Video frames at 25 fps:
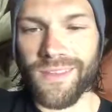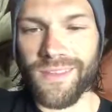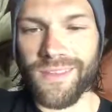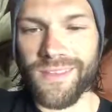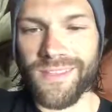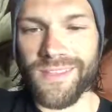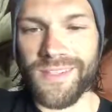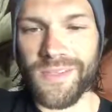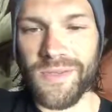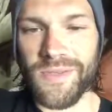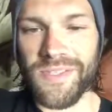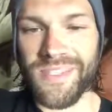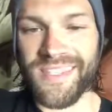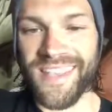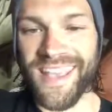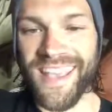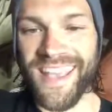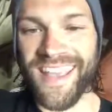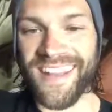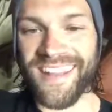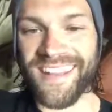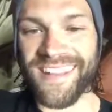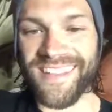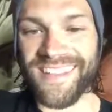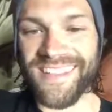
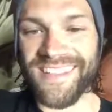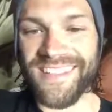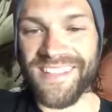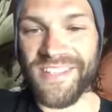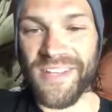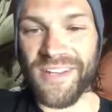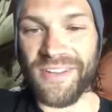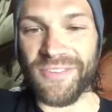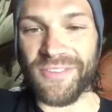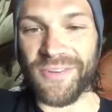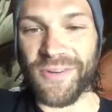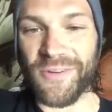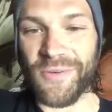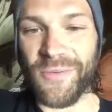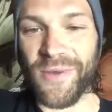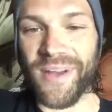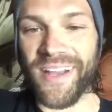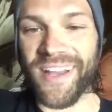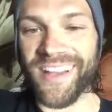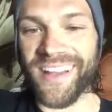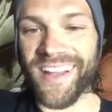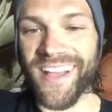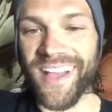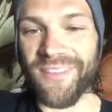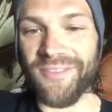Susanna, Jennifer
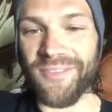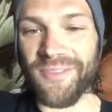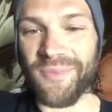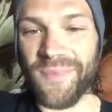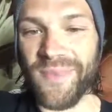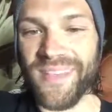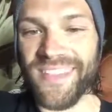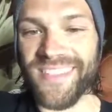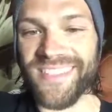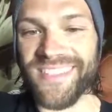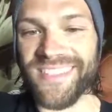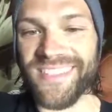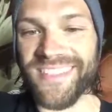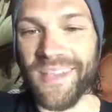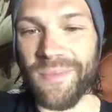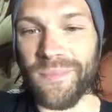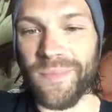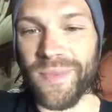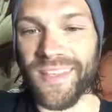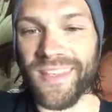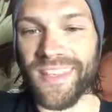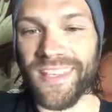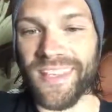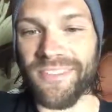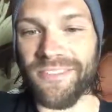White, hi from
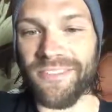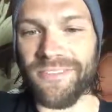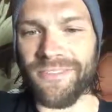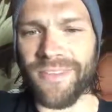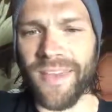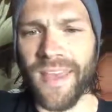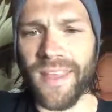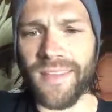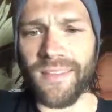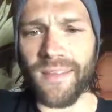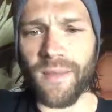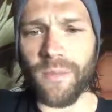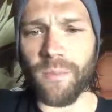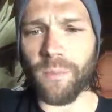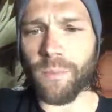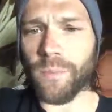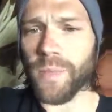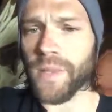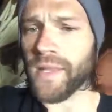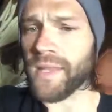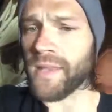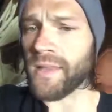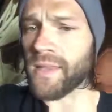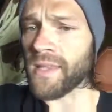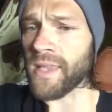Mississippi. Yvette
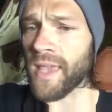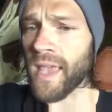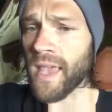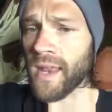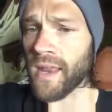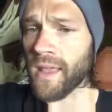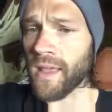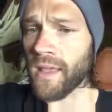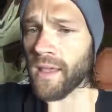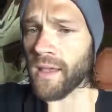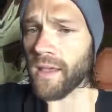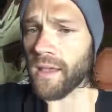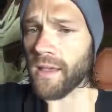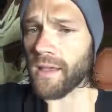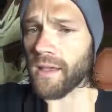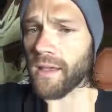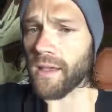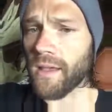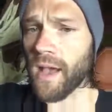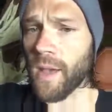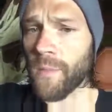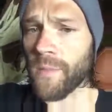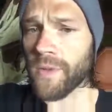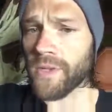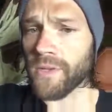Pineda
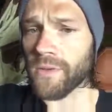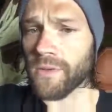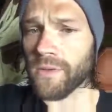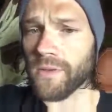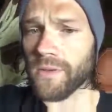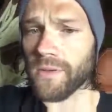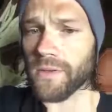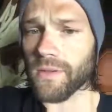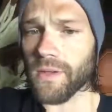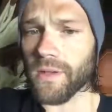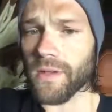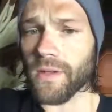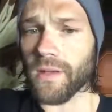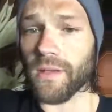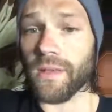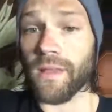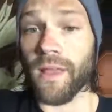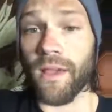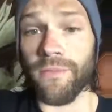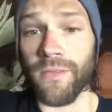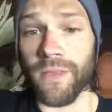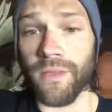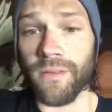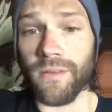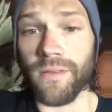Amador, oh,
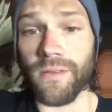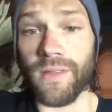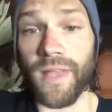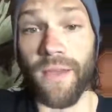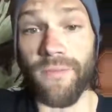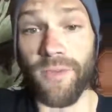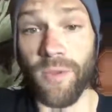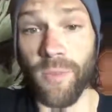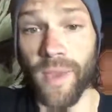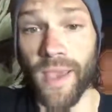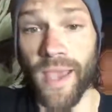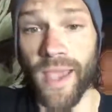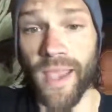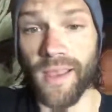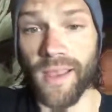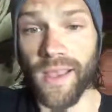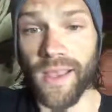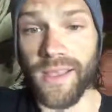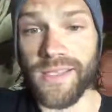love you. Love you back.